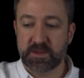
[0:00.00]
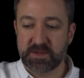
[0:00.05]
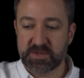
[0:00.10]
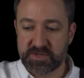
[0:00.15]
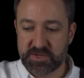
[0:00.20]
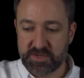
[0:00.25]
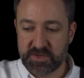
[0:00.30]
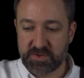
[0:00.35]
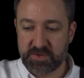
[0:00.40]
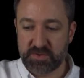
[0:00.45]

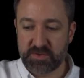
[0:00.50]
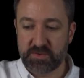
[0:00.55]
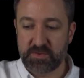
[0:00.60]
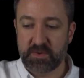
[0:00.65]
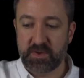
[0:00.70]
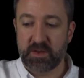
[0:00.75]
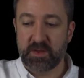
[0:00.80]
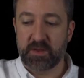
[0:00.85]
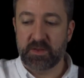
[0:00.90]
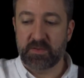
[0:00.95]
2,
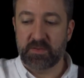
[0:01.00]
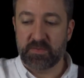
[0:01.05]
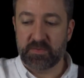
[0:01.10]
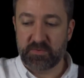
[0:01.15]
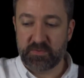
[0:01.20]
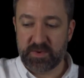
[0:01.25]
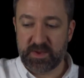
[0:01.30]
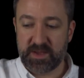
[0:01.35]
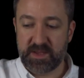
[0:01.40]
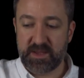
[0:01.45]

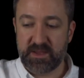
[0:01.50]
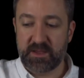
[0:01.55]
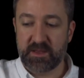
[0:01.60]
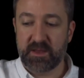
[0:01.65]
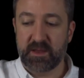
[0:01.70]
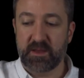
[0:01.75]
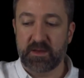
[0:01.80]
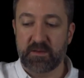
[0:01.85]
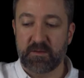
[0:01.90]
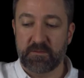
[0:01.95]
3,
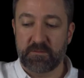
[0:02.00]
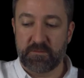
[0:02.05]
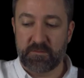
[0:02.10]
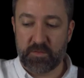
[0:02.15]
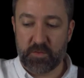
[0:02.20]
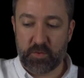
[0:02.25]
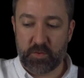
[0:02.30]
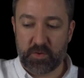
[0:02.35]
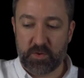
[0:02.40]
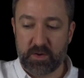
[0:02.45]

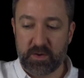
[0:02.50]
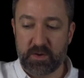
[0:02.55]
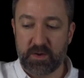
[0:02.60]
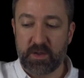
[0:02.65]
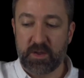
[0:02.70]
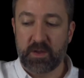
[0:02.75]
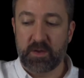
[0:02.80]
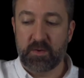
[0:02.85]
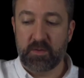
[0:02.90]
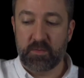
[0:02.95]
4.
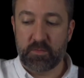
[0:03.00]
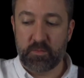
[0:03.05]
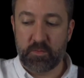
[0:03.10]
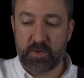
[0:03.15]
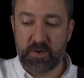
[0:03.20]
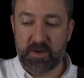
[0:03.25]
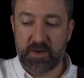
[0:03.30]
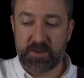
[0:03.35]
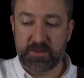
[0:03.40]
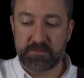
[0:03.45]

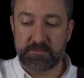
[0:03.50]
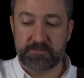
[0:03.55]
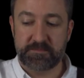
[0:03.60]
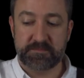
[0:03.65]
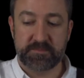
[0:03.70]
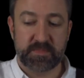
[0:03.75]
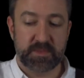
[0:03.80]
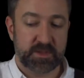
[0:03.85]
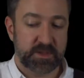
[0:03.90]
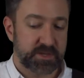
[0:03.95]

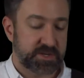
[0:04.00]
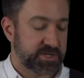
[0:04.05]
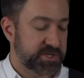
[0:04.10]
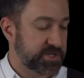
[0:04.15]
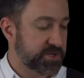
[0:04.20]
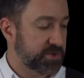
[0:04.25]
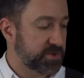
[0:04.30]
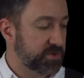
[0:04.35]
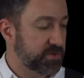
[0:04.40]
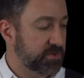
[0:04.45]
1, 2,
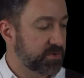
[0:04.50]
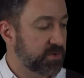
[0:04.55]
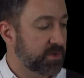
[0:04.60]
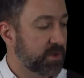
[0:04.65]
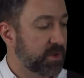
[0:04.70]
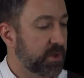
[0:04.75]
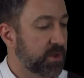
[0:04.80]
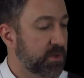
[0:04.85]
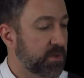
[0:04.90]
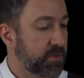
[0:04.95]

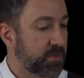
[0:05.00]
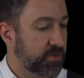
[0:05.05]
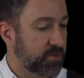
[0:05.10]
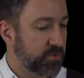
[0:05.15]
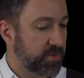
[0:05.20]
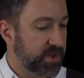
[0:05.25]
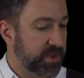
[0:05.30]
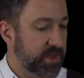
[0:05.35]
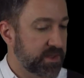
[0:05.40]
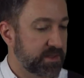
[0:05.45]

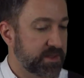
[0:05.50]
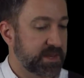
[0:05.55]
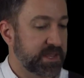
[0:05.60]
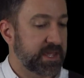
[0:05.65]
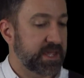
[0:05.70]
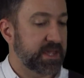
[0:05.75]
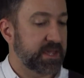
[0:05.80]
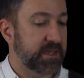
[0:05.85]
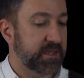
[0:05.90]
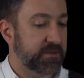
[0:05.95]
3, and
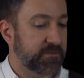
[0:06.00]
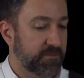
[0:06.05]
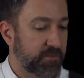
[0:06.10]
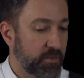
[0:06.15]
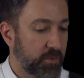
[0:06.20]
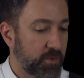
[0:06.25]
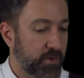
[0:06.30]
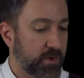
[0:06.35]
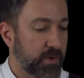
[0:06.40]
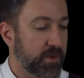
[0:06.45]
E.
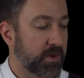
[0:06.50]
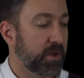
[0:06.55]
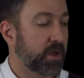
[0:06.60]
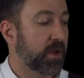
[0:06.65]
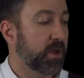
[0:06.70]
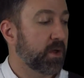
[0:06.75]
4.